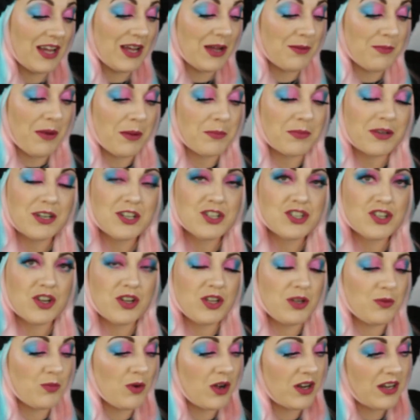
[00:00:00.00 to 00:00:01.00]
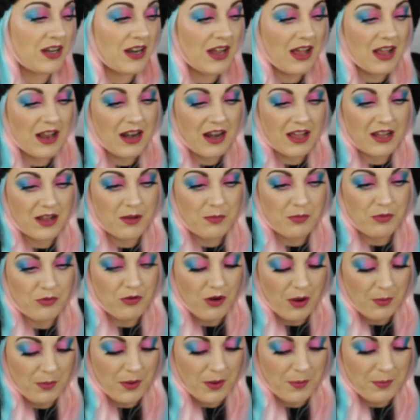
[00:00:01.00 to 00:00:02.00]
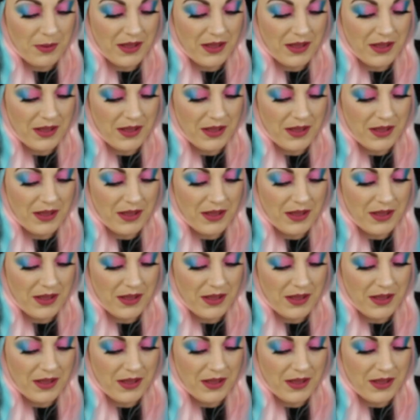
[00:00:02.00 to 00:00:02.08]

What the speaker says: I'm going to show you what like a proper